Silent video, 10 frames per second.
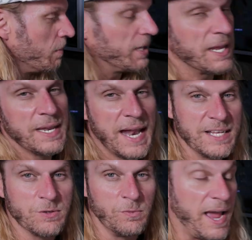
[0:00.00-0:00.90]
But again, that
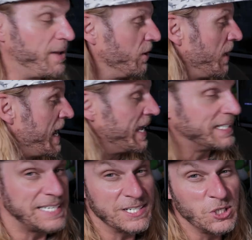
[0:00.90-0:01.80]
has a router and
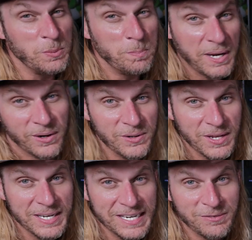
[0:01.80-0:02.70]
it's actually bigger
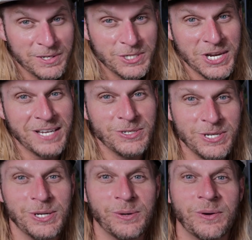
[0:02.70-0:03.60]
than even Gen
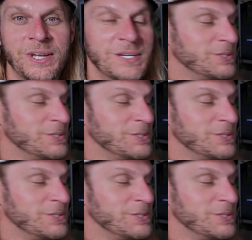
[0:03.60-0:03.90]
2.